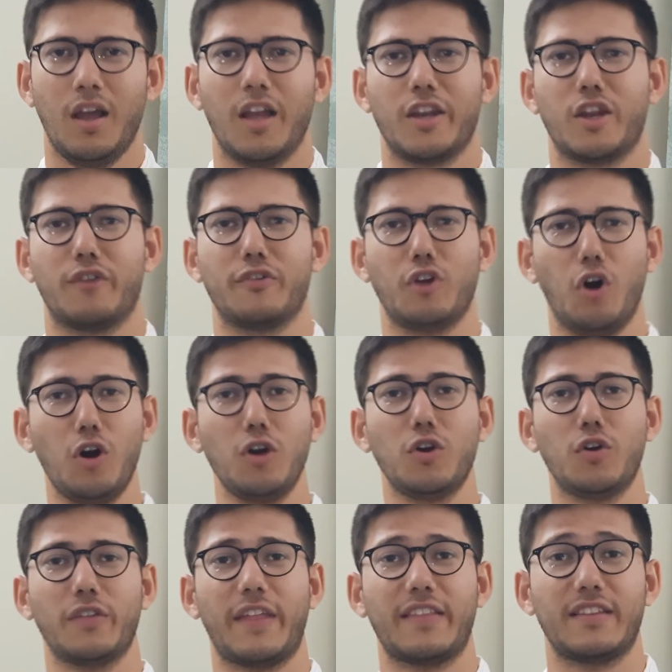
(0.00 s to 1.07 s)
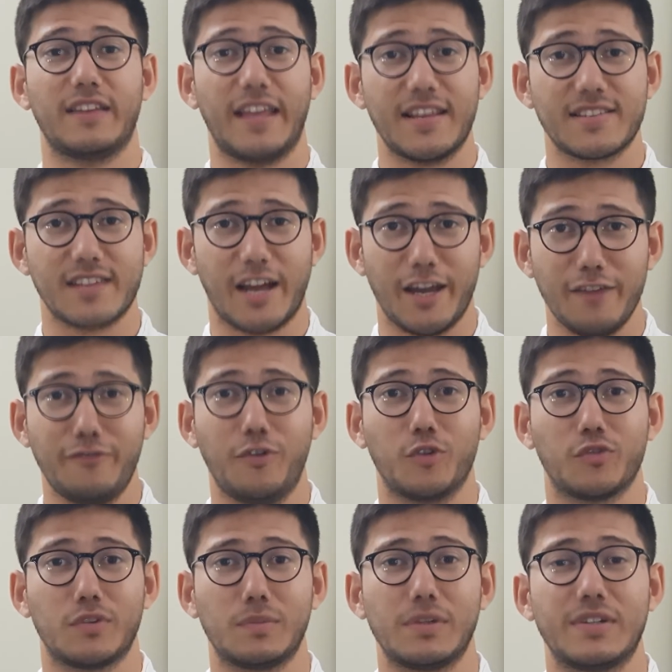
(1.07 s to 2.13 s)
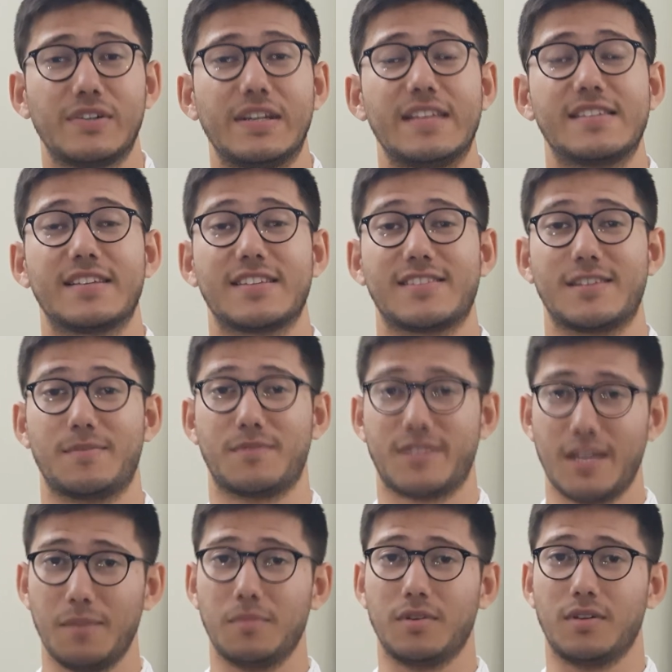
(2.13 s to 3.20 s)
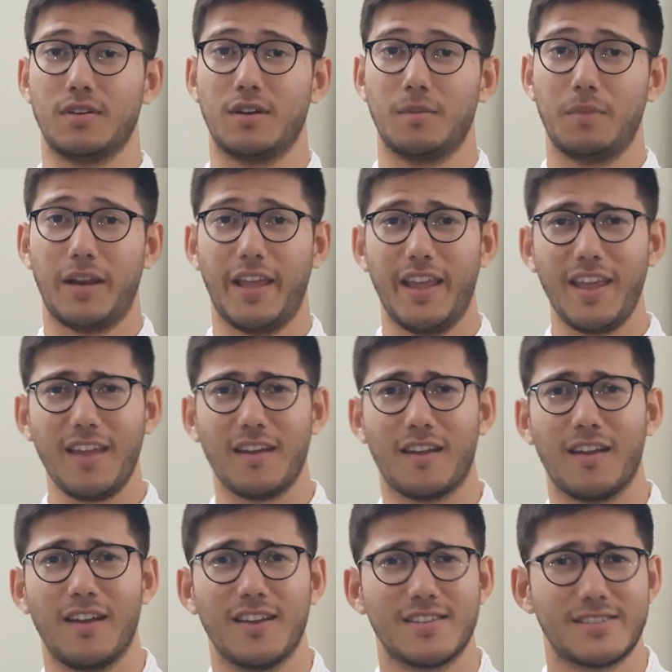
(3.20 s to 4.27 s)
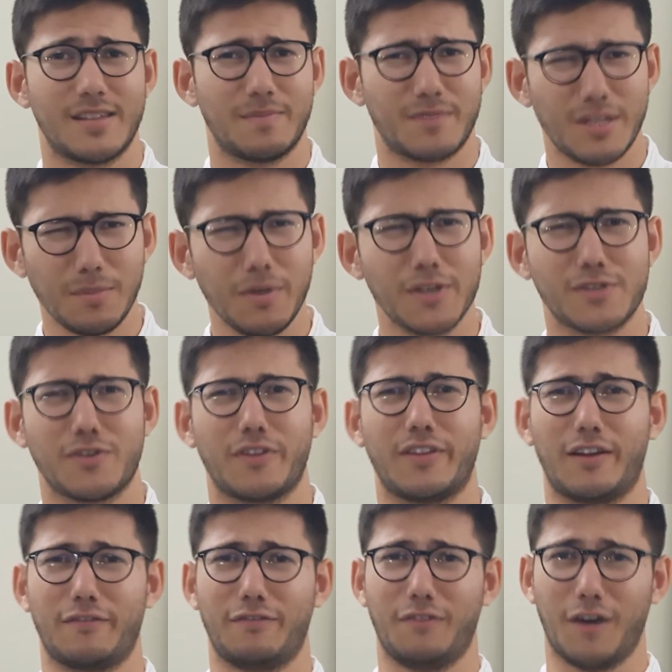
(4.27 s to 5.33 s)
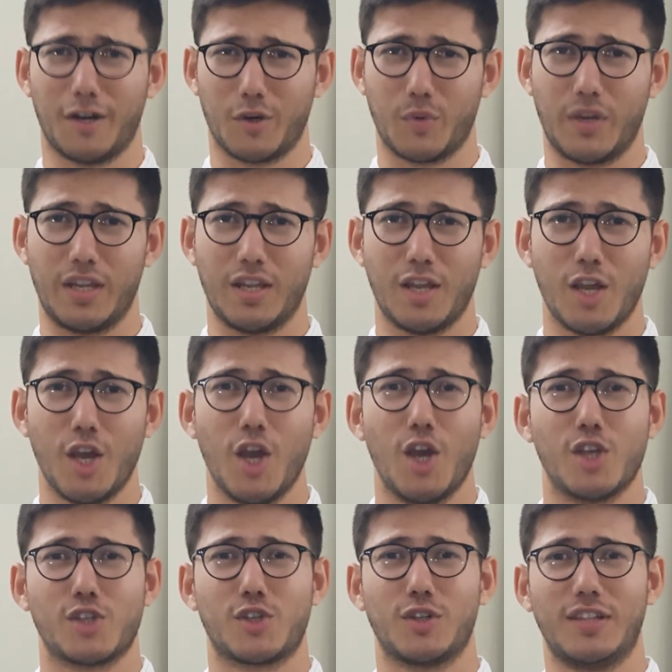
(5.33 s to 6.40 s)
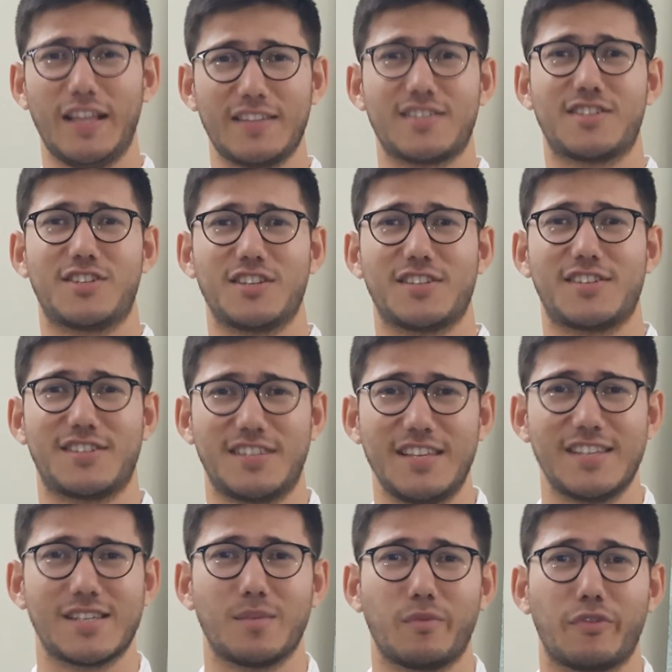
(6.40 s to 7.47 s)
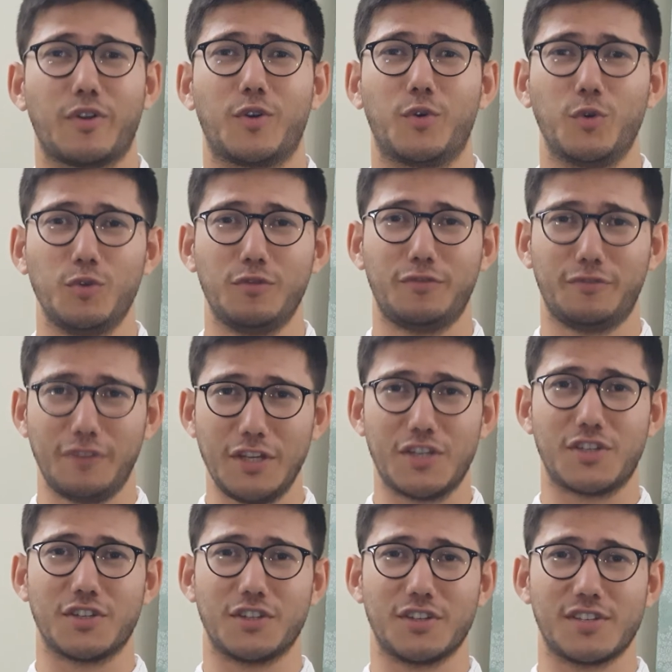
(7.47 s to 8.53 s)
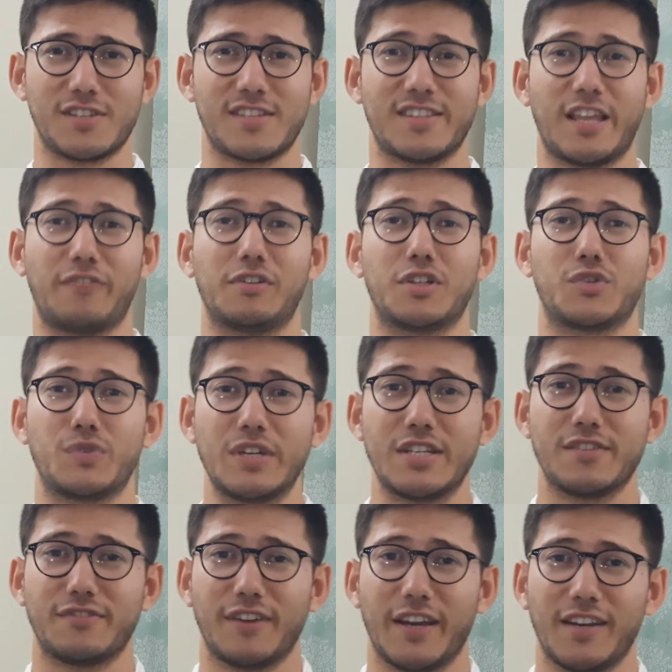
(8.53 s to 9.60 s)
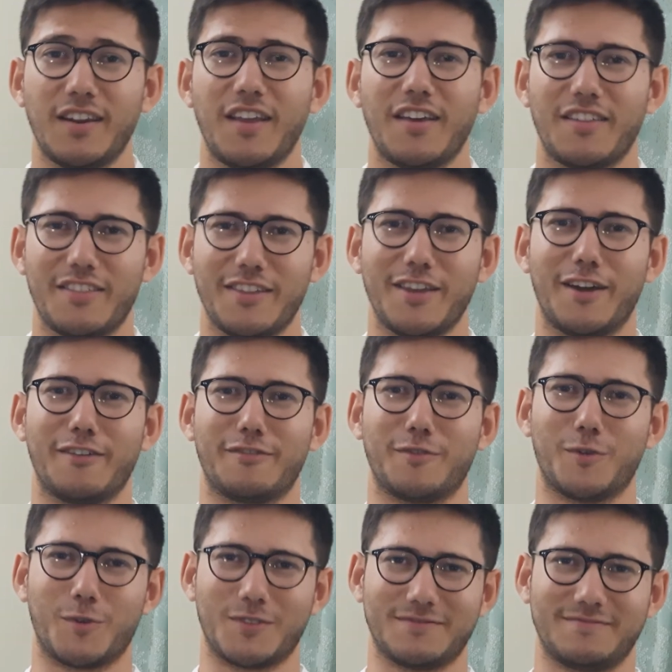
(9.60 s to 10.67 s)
Now we all know that the next iPhone will be releasing in September, but hey, September is not that far away. So let's just see some of the cool features that will redefine the iPhone.